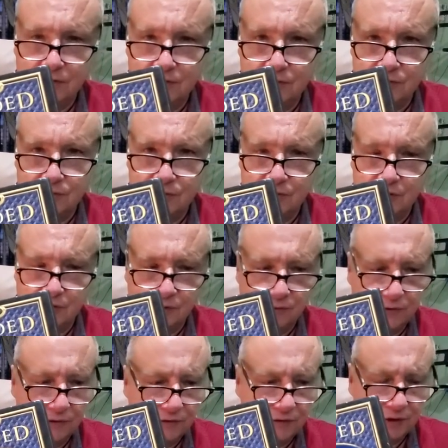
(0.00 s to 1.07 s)
using the
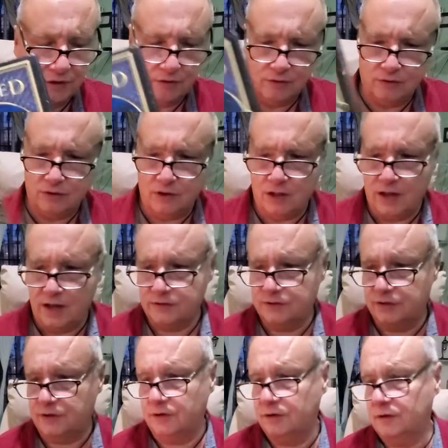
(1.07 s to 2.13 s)
Gilded Tarot
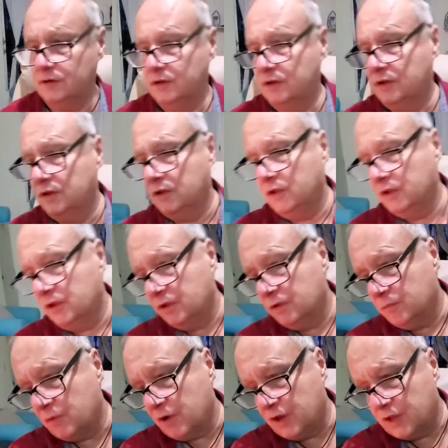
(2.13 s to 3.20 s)
Classic.
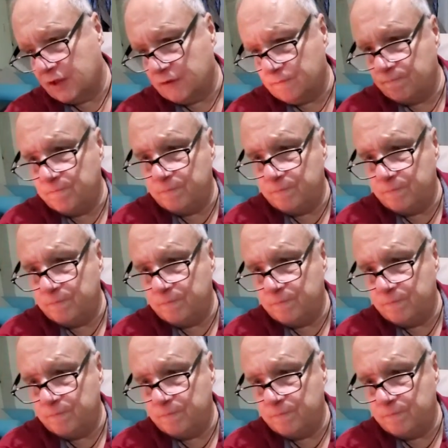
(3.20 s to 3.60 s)
My